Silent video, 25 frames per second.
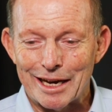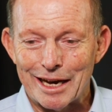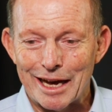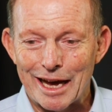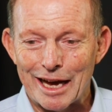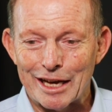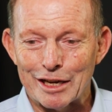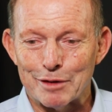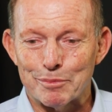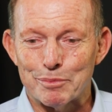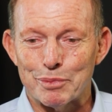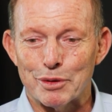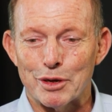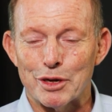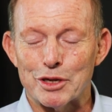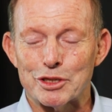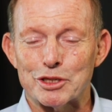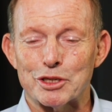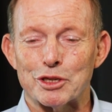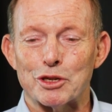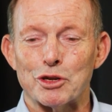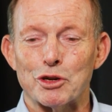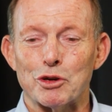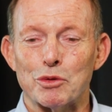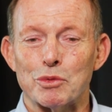and a
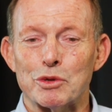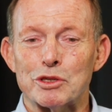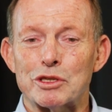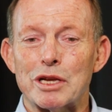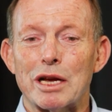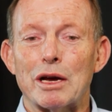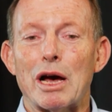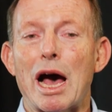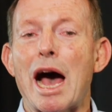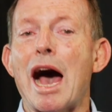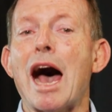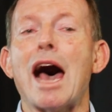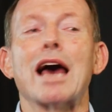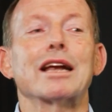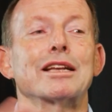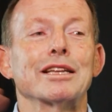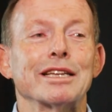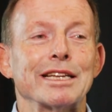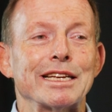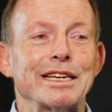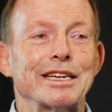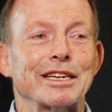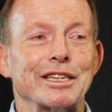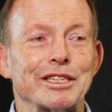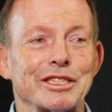person who was
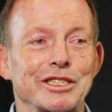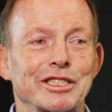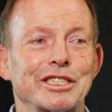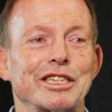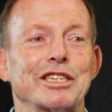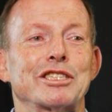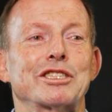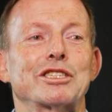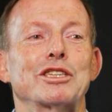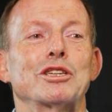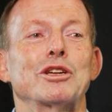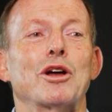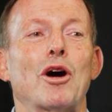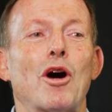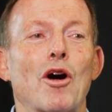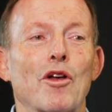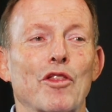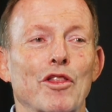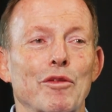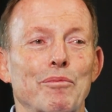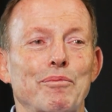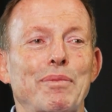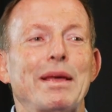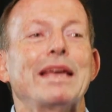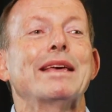utterly consistent on
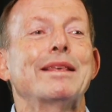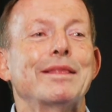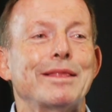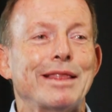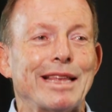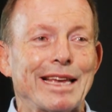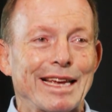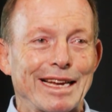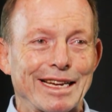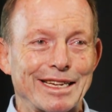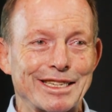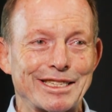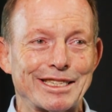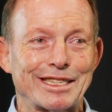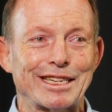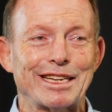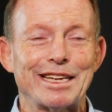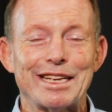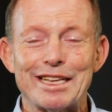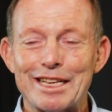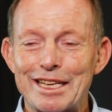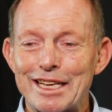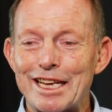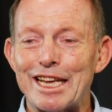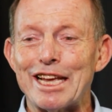the big things,
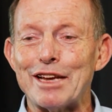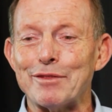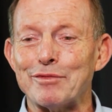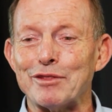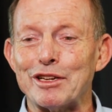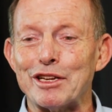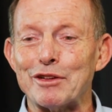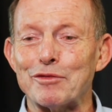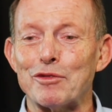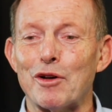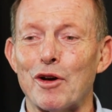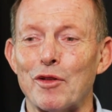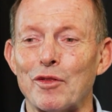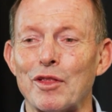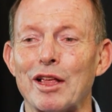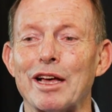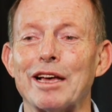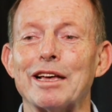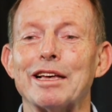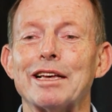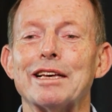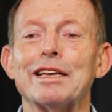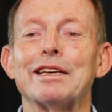even if on the,